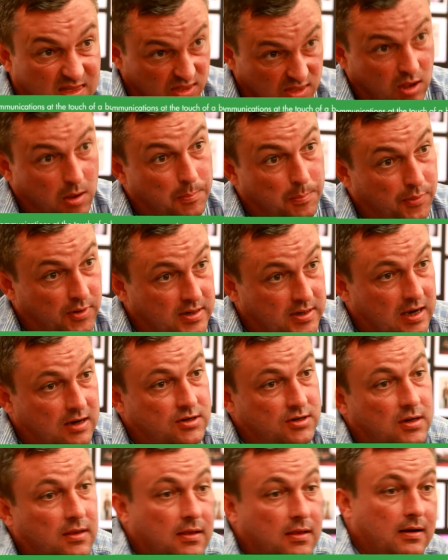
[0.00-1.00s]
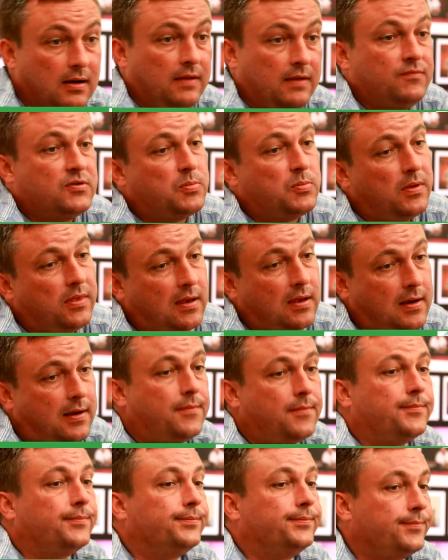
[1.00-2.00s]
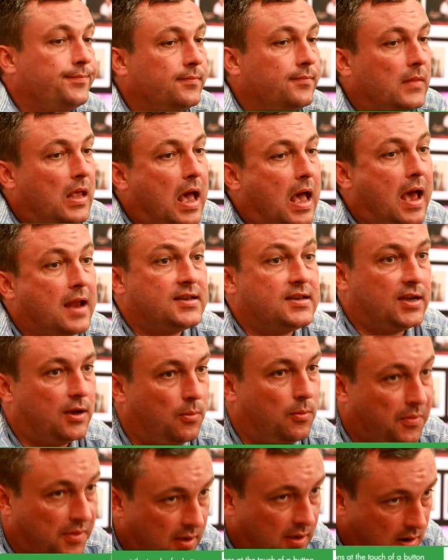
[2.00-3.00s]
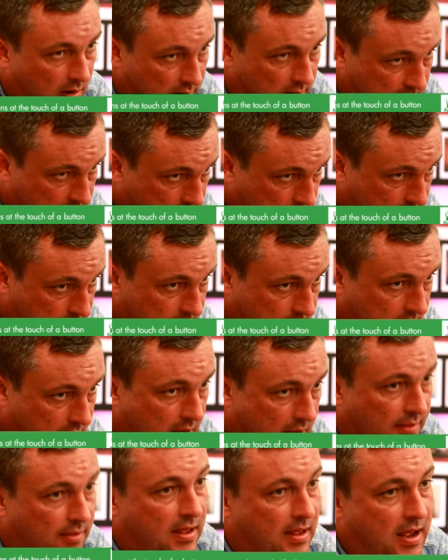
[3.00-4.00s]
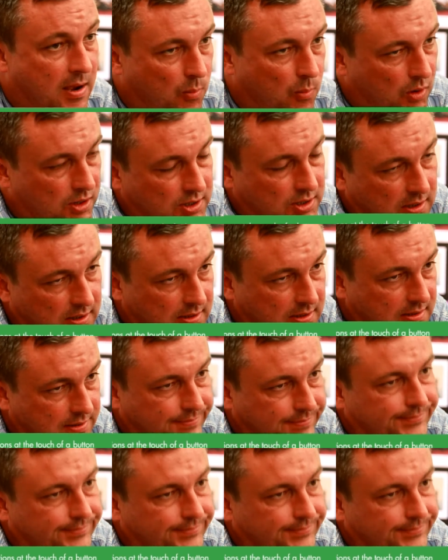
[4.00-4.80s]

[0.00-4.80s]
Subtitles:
the production that lives within it, and deal with the artists and their wishes.